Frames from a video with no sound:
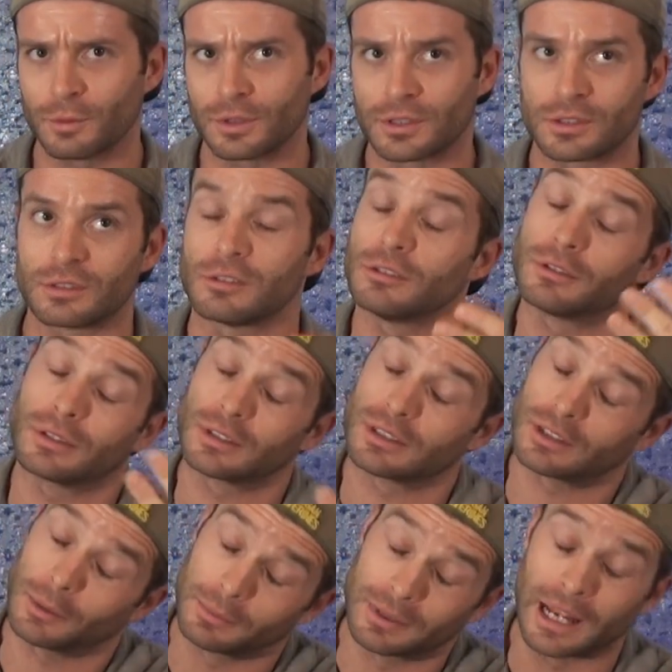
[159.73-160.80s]
which you can
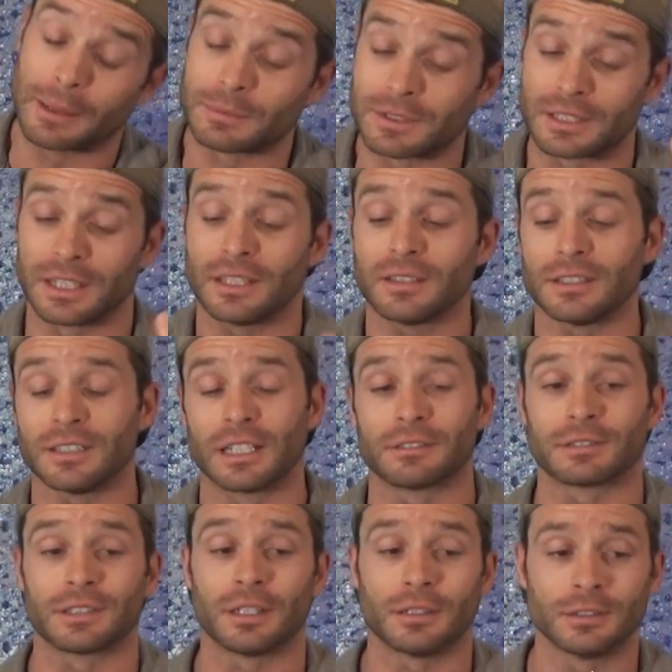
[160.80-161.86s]
sometimes get. You
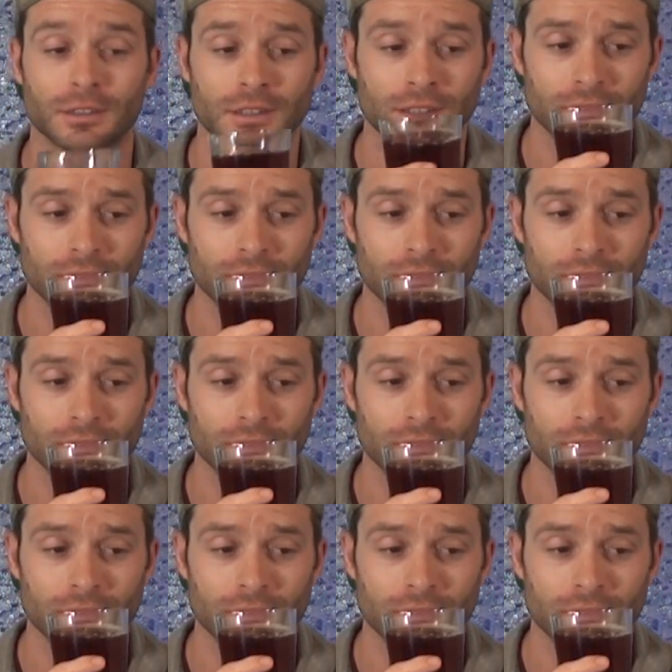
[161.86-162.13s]
never know.